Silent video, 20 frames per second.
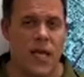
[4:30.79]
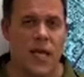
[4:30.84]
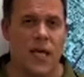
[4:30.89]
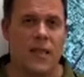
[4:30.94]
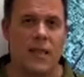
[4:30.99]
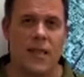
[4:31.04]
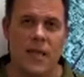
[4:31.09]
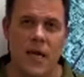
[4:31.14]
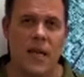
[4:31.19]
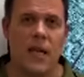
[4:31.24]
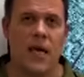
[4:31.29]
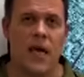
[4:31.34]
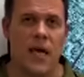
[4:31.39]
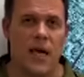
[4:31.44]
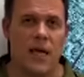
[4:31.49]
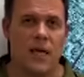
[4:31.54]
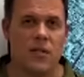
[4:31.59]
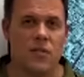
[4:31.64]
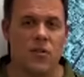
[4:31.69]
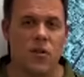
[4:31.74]
And then I
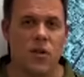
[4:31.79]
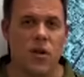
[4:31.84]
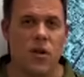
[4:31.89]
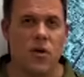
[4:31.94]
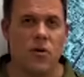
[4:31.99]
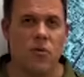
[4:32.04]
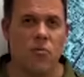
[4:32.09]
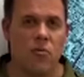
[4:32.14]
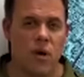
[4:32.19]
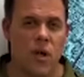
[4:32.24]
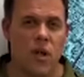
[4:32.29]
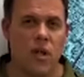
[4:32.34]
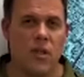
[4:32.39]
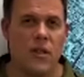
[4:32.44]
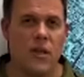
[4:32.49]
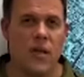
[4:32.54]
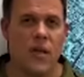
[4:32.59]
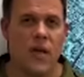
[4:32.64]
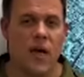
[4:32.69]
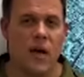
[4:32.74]
ask, will
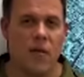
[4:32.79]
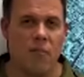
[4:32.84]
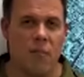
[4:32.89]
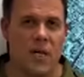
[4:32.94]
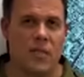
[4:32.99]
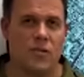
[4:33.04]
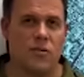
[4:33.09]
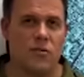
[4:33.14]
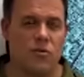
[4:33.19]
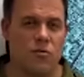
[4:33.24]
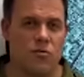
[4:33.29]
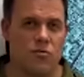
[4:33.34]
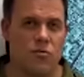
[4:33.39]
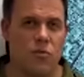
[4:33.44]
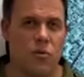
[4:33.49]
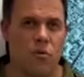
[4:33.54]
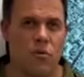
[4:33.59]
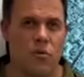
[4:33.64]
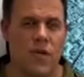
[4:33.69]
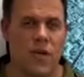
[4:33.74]
the
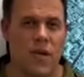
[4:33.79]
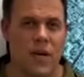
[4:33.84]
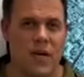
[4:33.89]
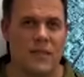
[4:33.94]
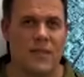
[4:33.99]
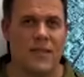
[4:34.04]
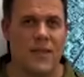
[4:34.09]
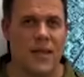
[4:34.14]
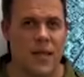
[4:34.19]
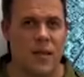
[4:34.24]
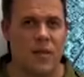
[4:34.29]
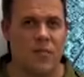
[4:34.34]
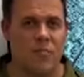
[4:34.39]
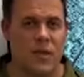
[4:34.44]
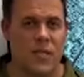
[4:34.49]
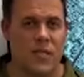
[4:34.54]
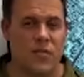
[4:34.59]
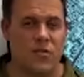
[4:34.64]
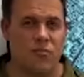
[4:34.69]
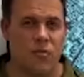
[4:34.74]
Hamas-controlled Gaza Health
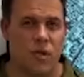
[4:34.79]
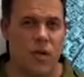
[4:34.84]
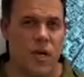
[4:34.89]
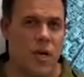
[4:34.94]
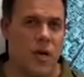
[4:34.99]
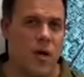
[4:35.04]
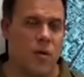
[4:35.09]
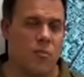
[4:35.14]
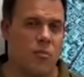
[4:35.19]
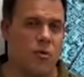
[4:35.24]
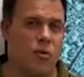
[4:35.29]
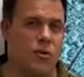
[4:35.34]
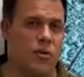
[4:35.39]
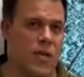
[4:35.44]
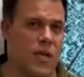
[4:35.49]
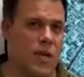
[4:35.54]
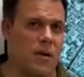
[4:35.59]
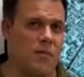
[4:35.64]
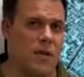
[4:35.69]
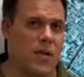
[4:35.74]
Ministry put
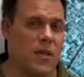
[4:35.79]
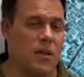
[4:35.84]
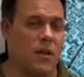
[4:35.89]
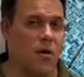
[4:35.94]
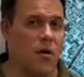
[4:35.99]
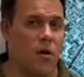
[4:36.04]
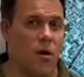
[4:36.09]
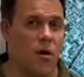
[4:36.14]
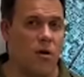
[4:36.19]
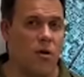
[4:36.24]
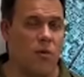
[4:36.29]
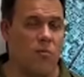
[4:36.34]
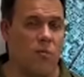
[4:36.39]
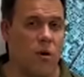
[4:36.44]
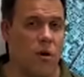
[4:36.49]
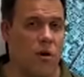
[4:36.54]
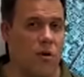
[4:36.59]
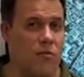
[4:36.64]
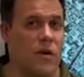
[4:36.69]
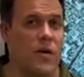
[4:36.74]
him in the
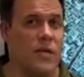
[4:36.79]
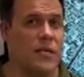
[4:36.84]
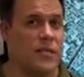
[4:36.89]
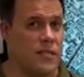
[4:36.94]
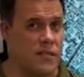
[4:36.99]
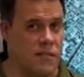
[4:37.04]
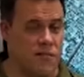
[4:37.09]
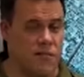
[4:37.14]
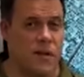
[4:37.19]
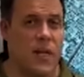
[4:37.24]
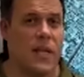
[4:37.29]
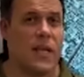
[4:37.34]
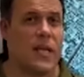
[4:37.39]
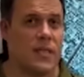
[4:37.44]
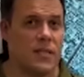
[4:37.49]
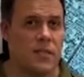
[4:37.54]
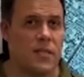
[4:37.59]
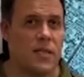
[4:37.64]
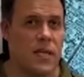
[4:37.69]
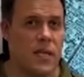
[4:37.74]
column of
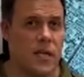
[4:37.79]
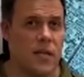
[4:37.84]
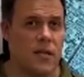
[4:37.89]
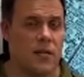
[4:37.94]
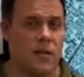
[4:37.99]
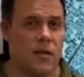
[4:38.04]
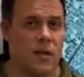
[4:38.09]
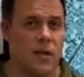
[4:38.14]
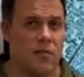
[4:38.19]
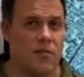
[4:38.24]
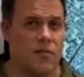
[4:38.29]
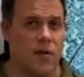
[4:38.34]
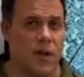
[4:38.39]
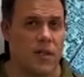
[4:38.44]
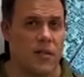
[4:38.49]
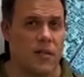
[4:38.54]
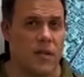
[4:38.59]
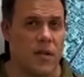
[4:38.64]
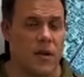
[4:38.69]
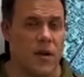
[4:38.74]
civilians killed in
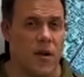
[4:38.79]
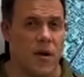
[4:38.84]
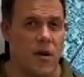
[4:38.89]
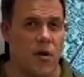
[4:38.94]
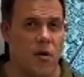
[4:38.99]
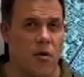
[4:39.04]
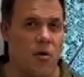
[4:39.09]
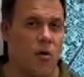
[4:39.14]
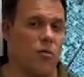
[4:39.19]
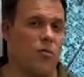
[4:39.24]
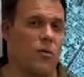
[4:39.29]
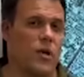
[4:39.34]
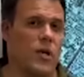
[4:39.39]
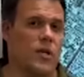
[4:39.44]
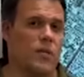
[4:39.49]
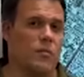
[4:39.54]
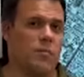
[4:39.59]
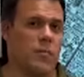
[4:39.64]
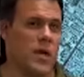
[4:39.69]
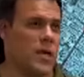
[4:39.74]
fighting? Or will
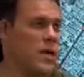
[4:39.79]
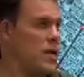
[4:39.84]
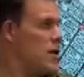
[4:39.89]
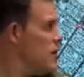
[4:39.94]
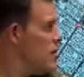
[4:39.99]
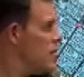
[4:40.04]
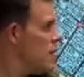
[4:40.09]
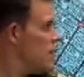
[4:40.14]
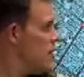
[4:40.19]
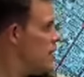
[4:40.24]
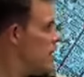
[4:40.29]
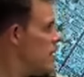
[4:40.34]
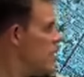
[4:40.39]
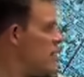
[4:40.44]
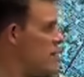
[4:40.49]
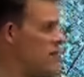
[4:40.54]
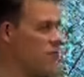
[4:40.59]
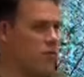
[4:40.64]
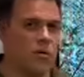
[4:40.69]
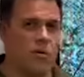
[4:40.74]
it be the
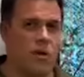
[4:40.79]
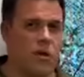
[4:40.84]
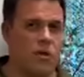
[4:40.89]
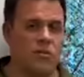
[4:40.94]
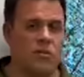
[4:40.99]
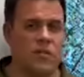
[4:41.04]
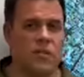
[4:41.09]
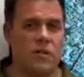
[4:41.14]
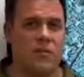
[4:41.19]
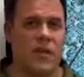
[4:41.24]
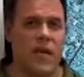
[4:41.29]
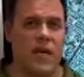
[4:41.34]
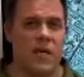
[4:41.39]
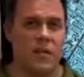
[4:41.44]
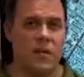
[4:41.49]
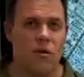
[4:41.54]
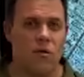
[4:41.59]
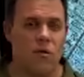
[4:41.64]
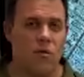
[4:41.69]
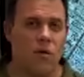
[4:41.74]
ever-elusive
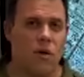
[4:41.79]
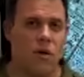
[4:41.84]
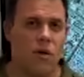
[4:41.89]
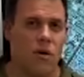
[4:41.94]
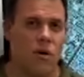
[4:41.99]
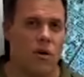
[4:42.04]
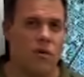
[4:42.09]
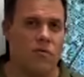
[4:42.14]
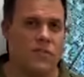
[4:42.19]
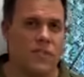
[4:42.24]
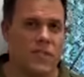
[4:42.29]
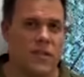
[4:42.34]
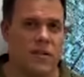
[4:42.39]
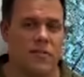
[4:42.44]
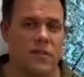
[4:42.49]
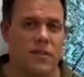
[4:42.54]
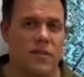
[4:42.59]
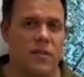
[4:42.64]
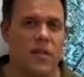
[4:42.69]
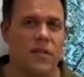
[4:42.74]
category of
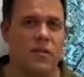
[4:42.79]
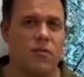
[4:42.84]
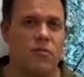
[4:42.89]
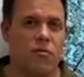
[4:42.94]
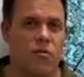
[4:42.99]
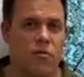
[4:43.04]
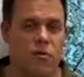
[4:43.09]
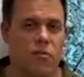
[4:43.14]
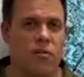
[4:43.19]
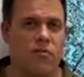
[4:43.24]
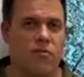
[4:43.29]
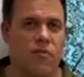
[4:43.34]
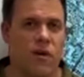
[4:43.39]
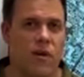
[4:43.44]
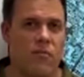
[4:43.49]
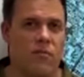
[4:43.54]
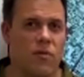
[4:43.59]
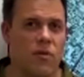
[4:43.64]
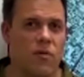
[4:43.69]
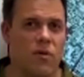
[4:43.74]
17 to
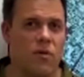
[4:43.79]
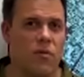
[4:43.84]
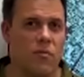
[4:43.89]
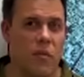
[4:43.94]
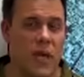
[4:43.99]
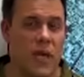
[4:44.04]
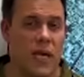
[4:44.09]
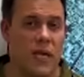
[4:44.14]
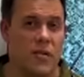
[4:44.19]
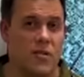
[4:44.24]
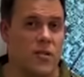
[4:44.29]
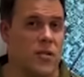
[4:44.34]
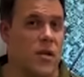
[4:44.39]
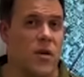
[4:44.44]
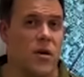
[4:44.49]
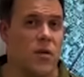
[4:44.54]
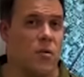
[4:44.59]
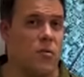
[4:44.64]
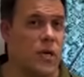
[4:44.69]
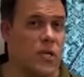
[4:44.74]
35-year-old males,
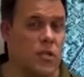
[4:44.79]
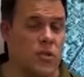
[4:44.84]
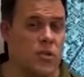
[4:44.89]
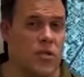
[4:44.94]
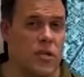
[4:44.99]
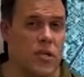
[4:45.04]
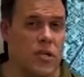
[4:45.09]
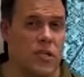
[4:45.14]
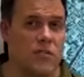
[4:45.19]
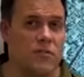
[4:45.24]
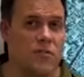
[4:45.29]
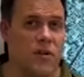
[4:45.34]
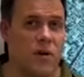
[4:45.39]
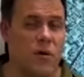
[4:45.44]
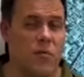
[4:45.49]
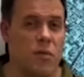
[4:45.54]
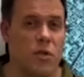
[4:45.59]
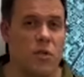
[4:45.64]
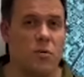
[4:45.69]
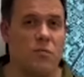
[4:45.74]
which is
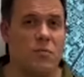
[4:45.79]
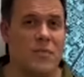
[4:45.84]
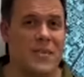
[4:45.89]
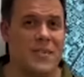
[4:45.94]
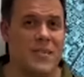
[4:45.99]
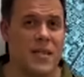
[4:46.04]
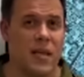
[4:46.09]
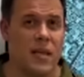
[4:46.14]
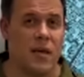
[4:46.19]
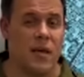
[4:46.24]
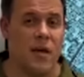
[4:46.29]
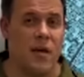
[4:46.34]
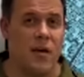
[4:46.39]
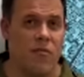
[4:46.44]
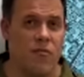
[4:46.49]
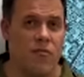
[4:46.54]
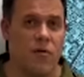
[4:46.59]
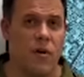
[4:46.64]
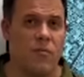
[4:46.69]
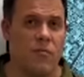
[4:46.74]
very much missing
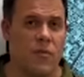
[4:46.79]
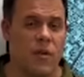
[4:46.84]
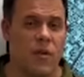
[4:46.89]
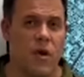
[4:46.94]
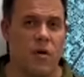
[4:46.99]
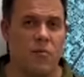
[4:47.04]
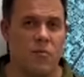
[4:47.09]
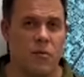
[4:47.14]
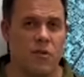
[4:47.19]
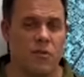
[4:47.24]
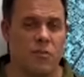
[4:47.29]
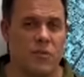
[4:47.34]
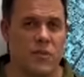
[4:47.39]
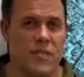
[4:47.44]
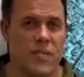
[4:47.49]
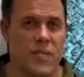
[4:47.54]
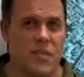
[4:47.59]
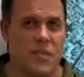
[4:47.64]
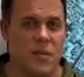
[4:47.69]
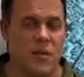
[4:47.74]
from the numbers
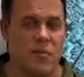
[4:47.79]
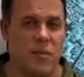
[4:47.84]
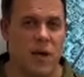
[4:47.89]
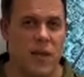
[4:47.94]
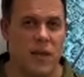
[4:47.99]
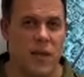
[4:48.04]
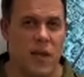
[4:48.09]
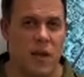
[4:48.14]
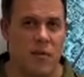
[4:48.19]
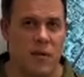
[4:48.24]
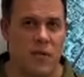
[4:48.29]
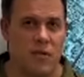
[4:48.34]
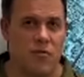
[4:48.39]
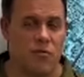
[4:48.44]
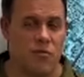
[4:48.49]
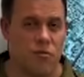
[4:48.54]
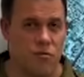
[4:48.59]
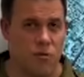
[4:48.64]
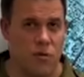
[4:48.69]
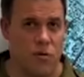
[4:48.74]
presented by the
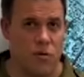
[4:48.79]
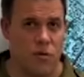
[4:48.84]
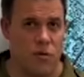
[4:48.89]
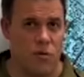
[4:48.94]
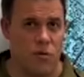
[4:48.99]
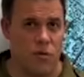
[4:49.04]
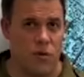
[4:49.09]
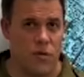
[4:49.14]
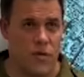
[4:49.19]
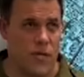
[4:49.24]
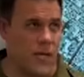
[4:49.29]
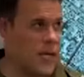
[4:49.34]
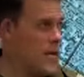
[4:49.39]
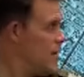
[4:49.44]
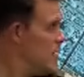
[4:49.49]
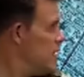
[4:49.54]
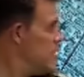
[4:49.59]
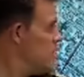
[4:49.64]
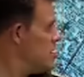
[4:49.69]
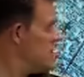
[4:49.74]
Hamas-controlled authority?
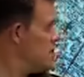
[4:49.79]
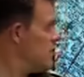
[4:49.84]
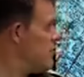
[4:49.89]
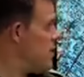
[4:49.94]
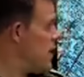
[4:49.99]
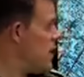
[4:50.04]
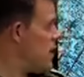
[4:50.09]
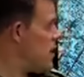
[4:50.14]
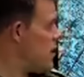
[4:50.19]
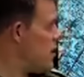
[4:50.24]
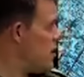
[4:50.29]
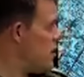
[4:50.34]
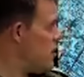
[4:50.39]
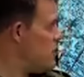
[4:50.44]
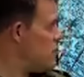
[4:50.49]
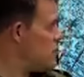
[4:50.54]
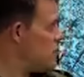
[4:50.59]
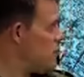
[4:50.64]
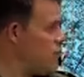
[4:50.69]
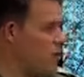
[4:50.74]
Civilian
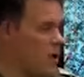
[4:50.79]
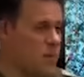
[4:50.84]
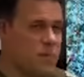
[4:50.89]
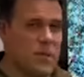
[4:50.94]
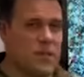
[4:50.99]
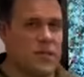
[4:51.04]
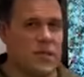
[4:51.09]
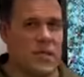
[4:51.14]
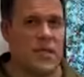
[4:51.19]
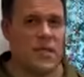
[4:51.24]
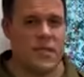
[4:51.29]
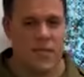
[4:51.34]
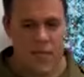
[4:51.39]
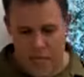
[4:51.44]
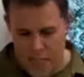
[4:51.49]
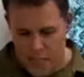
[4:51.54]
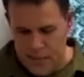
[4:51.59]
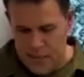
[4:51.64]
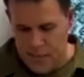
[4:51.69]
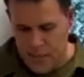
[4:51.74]
clothes, weapons in his
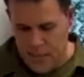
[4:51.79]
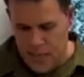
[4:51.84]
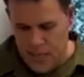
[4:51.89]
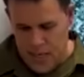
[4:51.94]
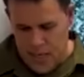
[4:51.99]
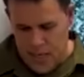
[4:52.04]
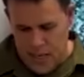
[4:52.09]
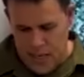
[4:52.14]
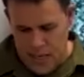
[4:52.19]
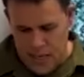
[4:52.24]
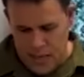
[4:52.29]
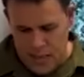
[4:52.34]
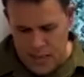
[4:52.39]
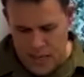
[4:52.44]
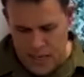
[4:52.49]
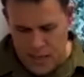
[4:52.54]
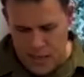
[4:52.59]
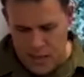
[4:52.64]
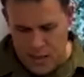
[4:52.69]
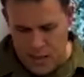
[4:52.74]
hands, and
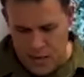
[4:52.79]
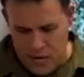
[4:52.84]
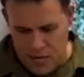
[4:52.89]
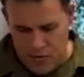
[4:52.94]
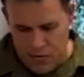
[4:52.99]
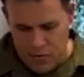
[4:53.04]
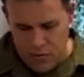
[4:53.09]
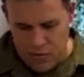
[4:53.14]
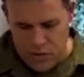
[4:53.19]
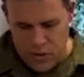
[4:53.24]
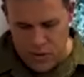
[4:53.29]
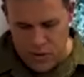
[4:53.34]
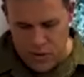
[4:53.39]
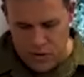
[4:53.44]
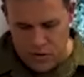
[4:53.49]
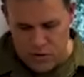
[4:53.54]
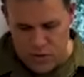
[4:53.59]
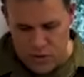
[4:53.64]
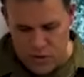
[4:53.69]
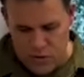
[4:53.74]
then, of course, he
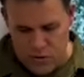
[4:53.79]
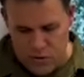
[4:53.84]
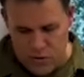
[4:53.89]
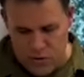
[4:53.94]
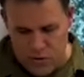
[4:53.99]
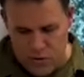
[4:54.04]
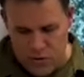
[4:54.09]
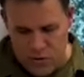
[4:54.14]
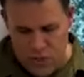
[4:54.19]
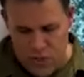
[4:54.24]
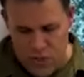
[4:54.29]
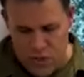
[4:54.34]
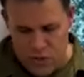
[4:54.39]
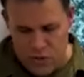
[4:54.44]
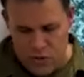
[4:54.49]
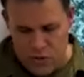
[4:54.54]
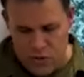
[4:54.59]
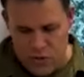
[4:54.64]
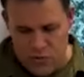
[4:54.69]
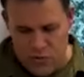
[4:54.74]
goes on to
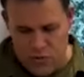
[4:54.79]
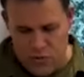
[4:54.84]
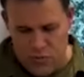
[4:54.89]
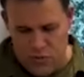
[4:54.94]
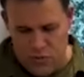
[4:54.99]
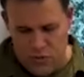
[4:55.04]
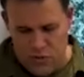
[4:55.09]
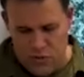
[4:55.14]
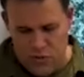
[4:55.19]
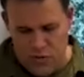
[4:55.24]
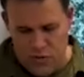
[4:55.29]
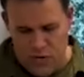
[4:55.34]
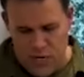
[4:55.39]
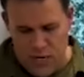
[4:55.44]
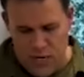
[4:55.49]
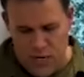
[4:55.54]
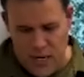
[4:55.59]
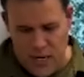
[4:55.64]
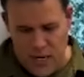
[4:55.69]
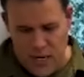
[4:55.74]
shoot towards
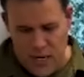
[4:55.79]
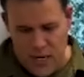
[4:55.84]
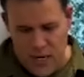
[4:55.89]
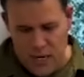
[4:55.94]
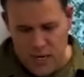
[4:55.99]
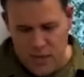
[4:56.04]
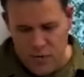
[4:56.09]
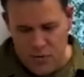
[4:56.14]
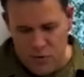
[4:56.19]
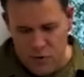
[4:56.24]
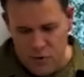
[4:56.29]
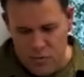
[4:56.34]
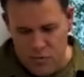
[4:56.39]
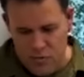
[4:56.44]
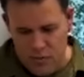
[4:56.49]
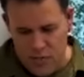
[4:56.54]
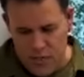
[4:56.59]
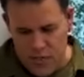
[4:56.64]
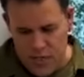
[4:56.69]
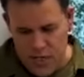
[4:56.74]
Israeli
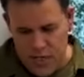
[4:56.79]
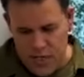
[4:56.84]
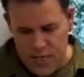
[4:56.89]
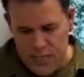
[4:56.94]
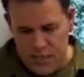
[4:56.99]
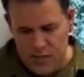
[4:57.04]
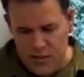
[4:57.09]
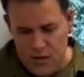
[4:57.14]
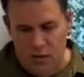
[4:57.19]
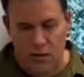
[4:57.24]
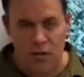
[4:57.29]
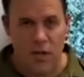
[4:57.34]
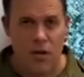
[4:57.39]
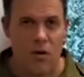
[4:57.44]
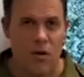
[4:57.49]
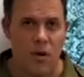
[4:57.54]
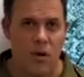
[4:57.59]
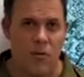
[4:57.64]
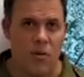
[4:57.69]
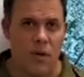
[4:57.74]
troops. He's not the
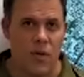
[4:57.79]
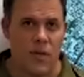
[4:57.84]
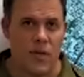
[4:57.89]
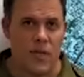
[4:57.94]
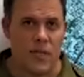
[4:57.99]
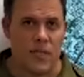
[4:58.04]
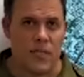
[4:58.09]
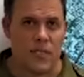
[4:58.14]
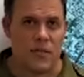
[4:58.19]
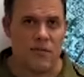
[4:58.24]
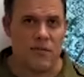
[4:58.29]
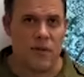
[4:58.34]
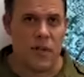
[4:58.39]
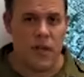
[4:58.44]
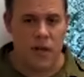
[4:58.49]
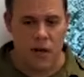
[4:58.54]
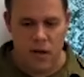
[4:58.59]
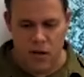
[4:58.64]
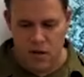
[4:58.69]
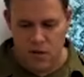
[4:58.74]
only one in
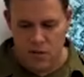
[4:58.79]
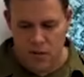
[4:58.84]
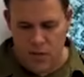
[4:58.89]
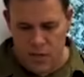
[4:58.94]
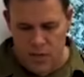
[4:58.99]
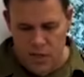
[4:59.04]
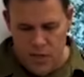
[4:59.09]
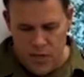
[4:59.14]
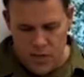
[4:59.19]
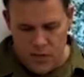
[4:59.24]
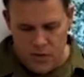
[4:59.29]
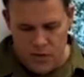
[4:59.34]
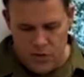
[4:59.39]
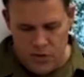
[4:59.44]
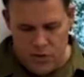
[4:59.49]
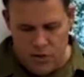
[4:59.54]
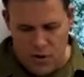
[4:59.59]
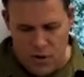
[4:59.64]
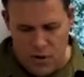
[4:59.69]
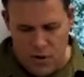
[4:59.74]
civilian clothing.
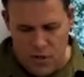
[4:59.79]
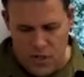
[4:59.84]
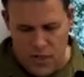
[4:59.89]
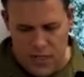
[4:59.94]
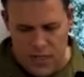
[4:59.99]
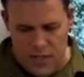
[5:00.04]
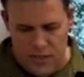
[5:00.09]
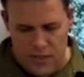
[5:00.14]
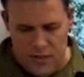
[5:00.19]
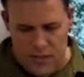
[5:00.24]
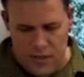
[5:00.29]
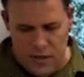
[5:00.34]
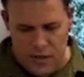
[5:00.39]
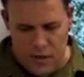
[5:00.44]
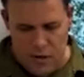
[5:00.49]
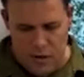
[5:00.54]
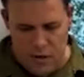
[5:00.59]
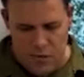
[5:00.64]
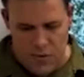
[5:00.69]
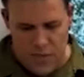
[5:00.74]
So are his
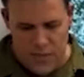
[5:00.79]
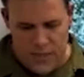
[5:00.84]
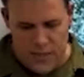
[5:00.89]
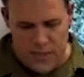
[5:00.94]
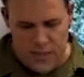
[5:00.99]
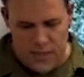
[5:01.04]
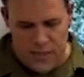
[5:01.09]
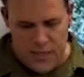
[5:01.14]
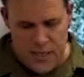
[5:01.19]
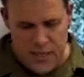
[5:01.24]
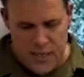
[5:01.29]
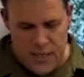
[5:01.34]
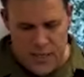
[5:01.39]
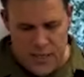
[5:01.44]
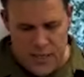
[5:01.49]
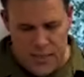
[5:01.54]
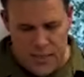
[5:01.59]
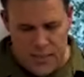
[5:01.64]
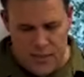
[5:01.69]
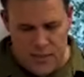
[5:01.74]
comrades.
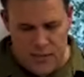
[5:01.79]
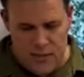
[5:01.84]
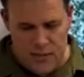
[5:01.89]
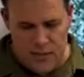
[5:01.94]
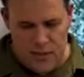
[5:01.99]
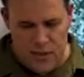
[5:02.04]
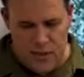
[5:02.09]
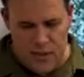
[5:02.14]
This